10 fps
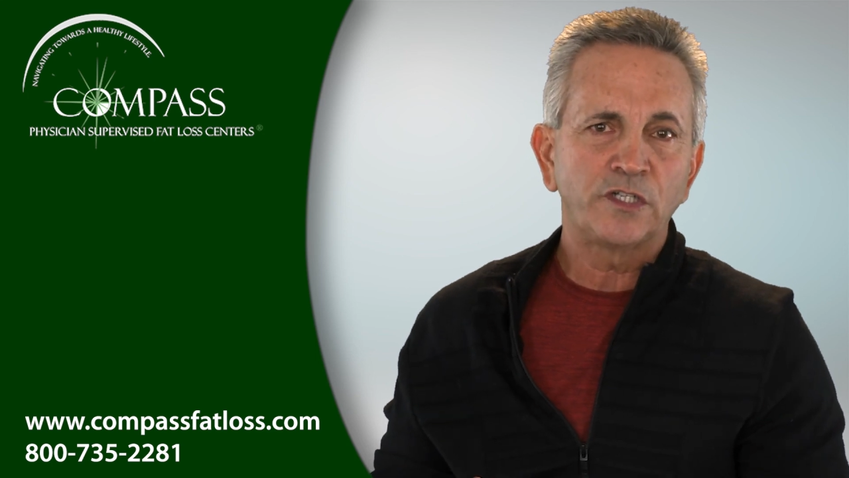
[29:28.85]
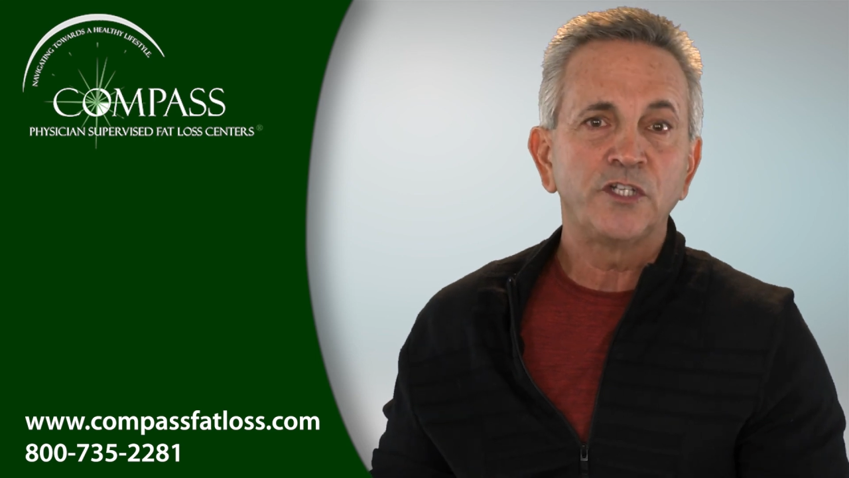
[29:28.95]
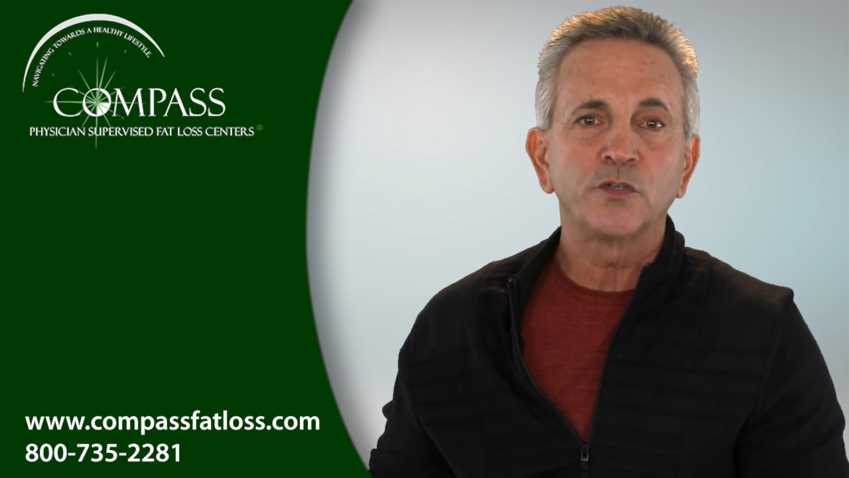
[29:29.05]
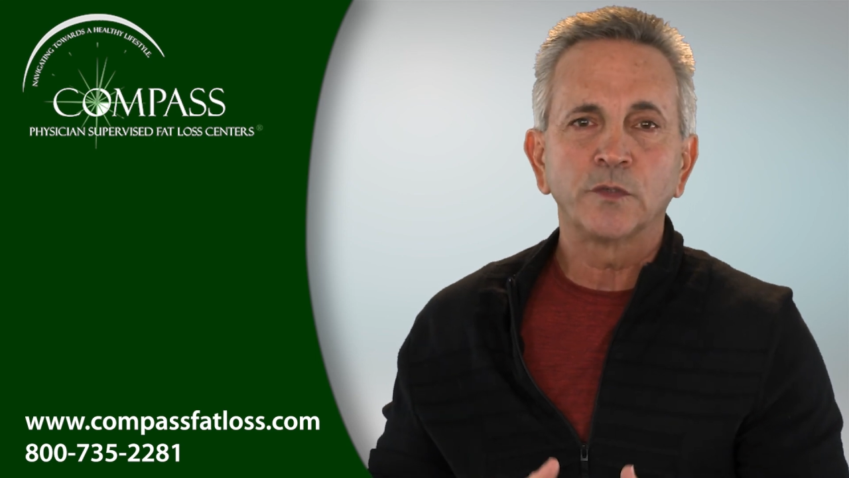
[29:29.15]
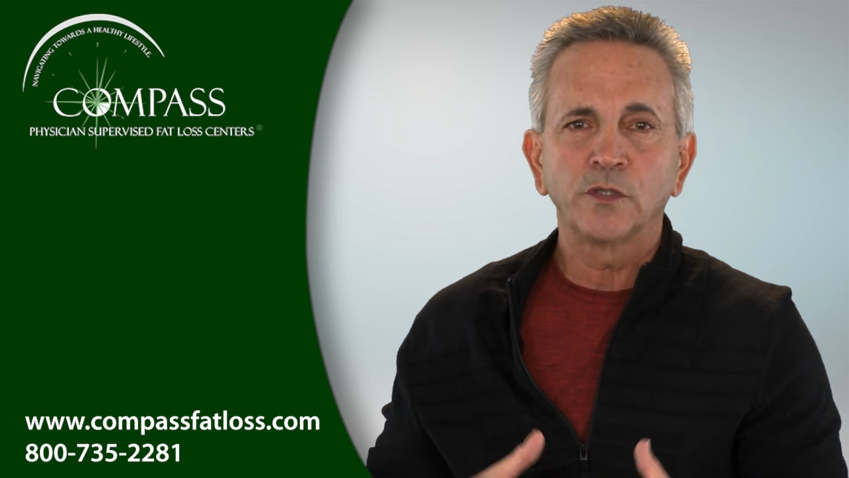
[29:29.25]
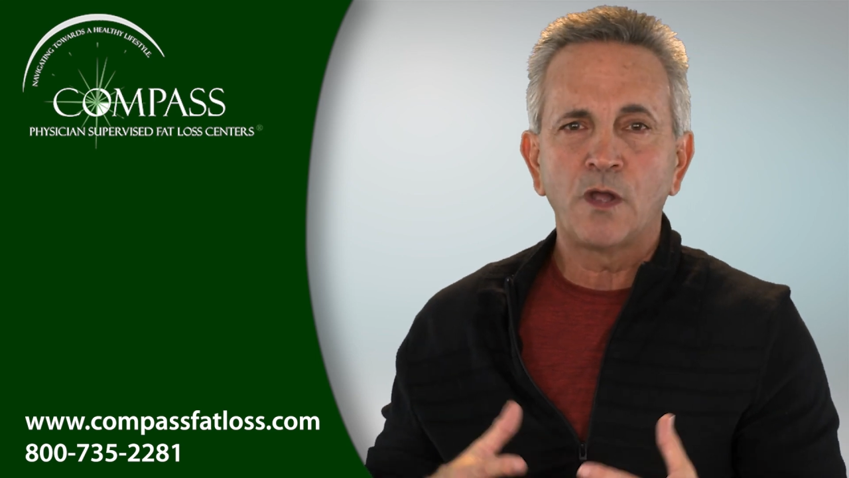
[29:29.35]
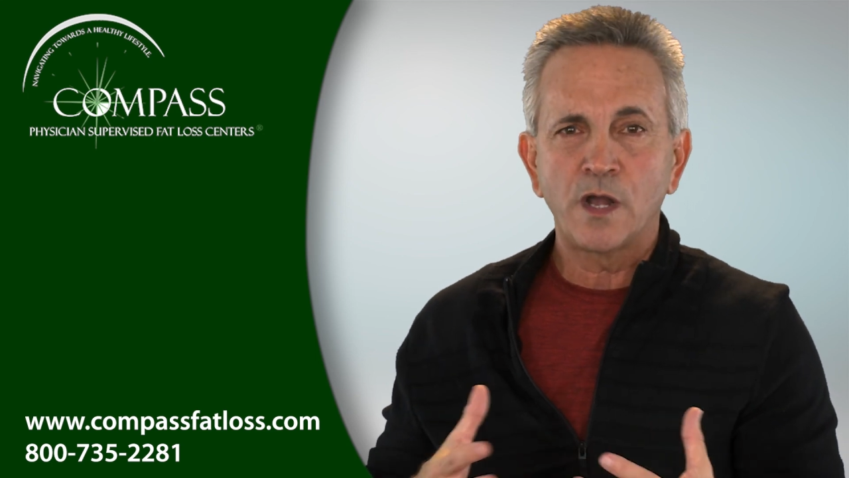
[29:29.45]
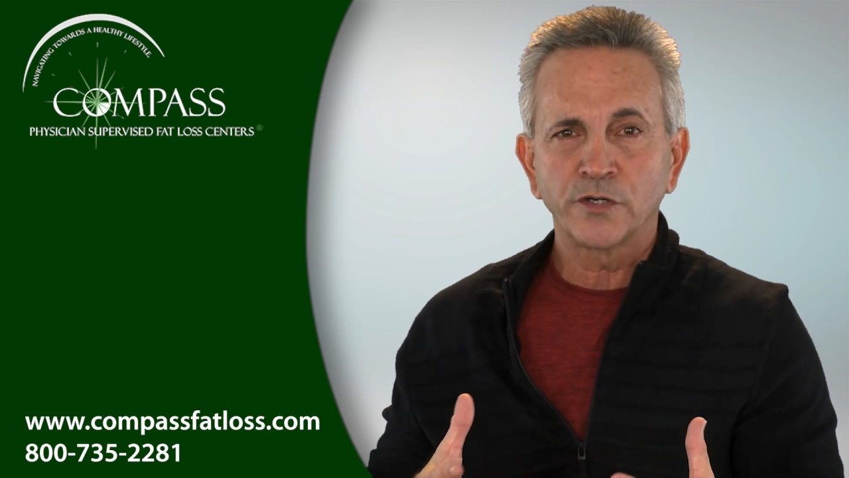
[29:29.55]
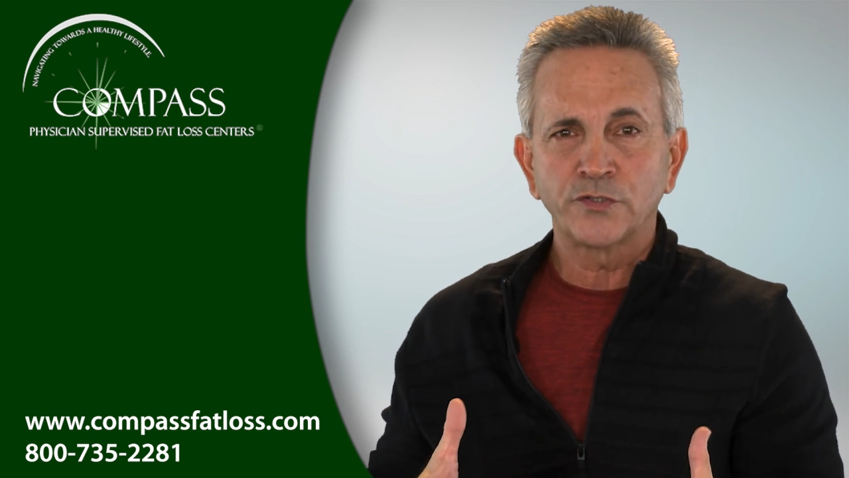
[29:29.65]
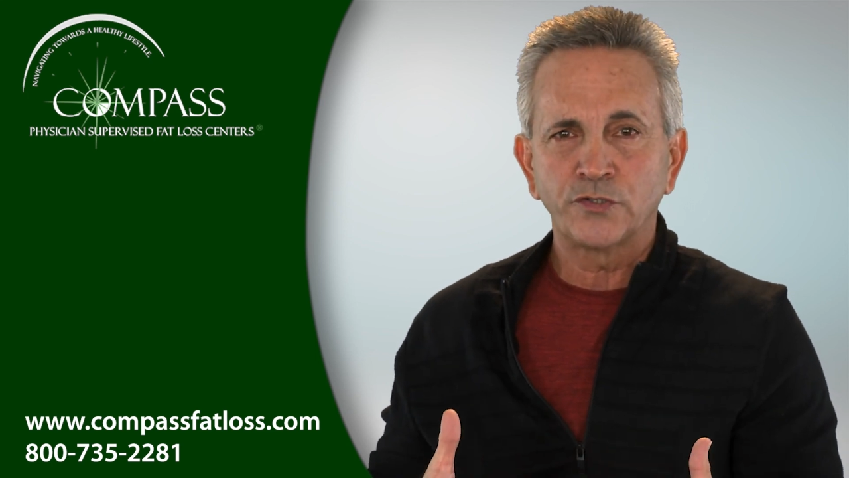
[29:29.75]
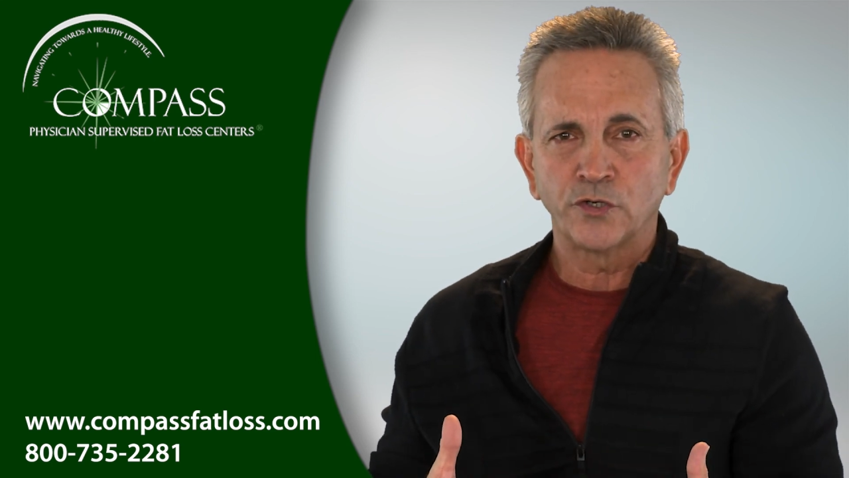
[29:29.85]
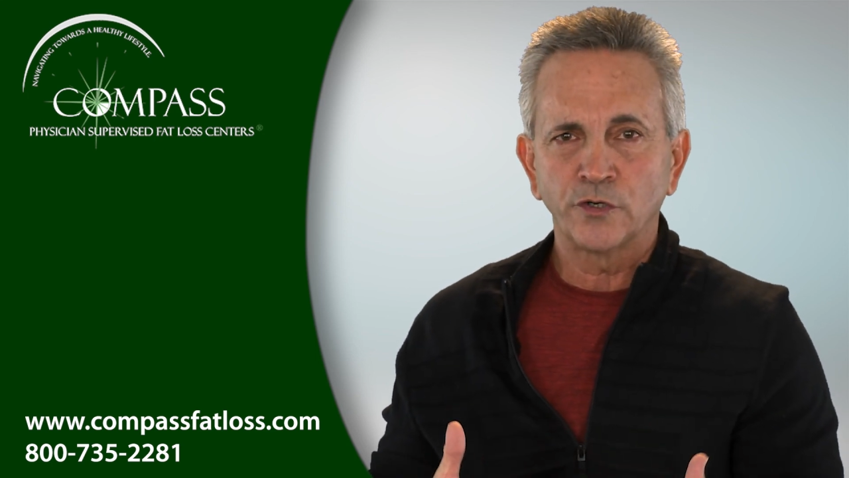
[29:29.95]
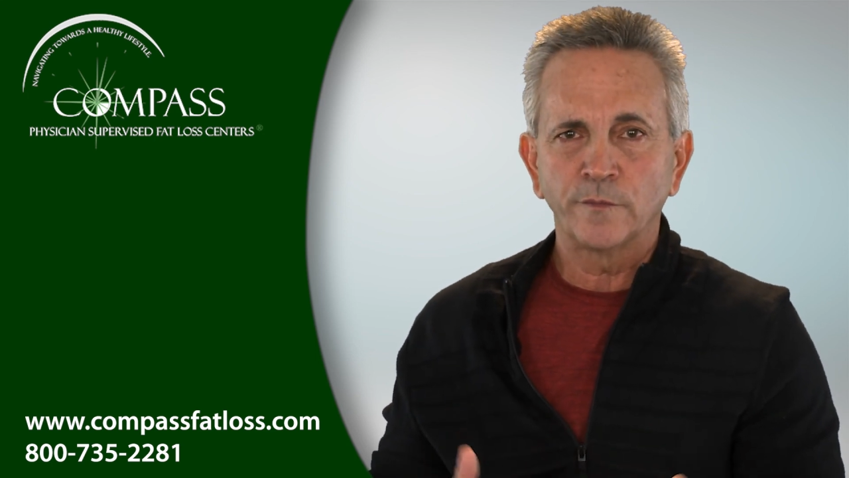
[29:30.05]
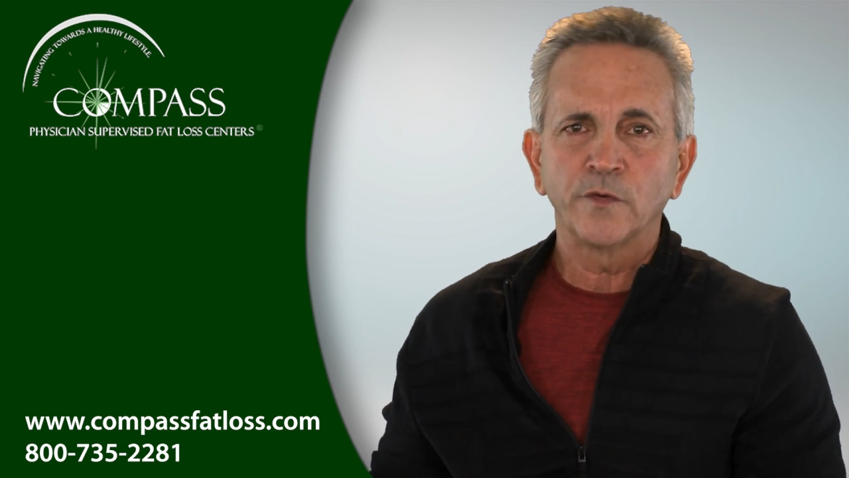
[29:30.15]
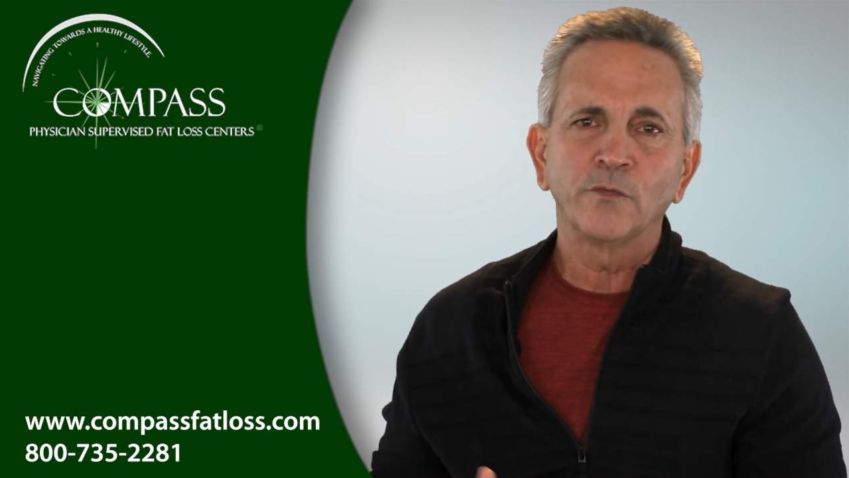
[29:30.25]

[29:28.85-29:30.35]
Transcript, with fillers: into a longer term